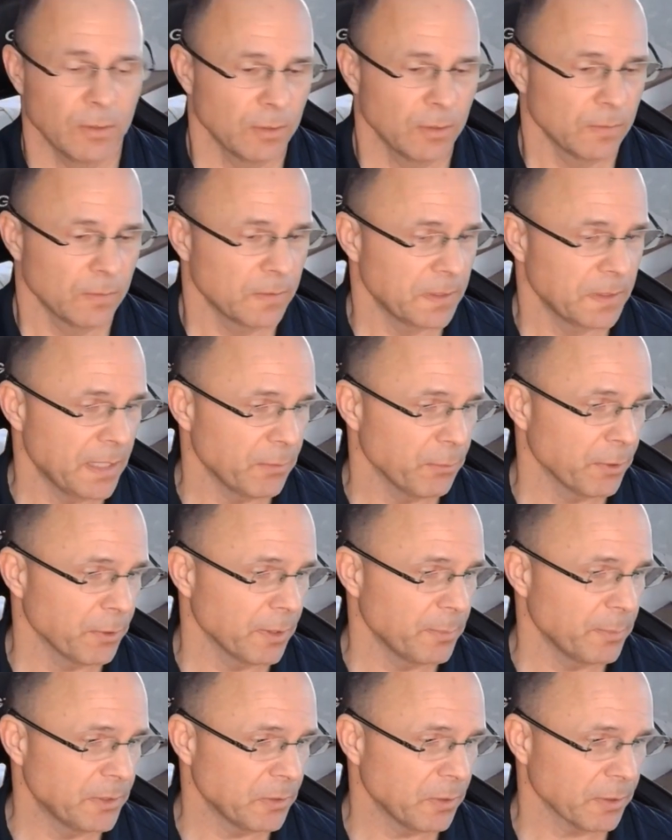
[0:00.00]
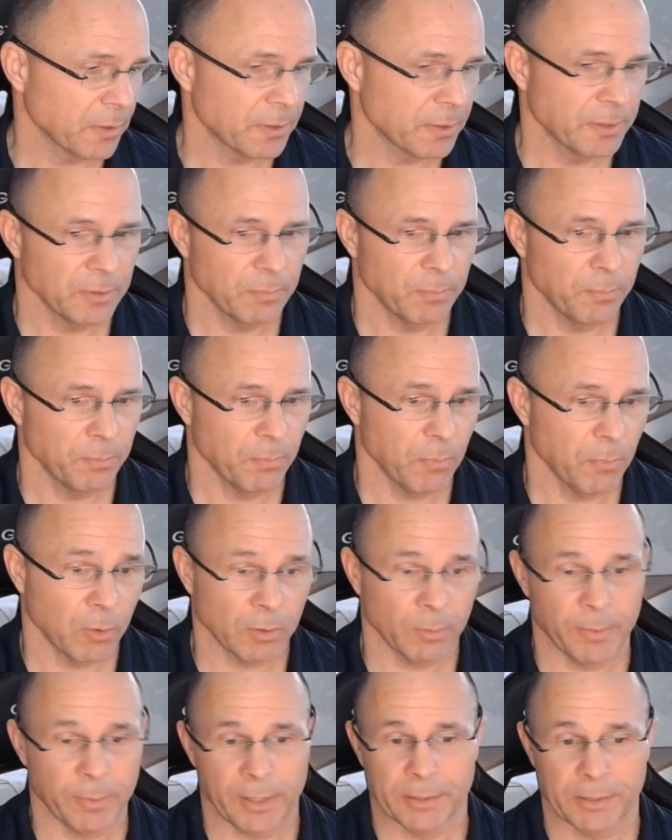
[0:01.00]
today we're going to be talking all
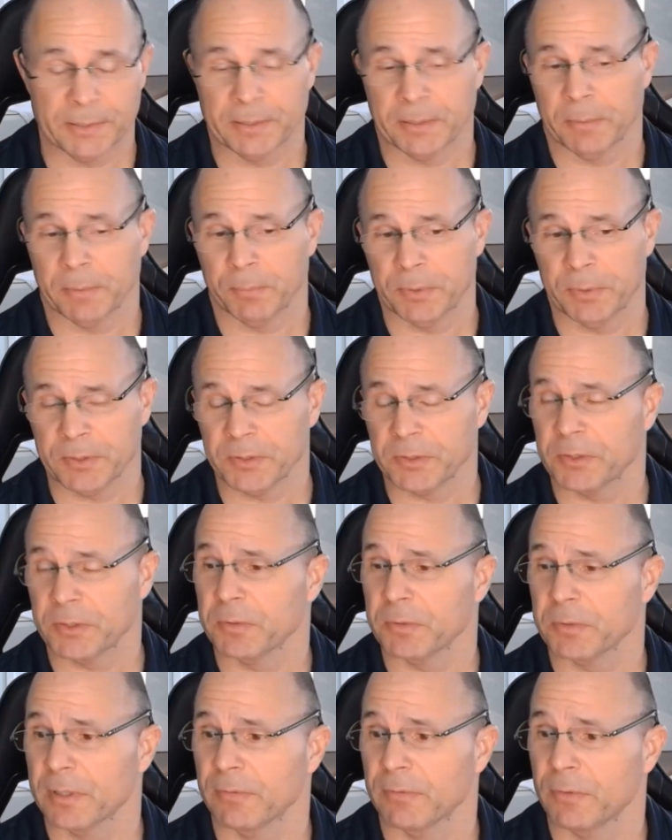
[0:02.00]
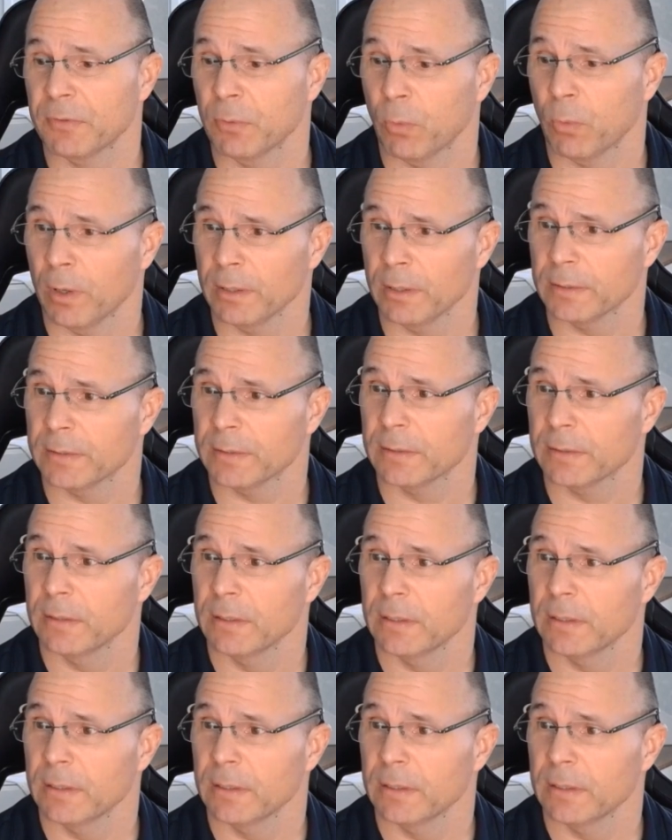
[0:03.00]
about Encompass, if you want.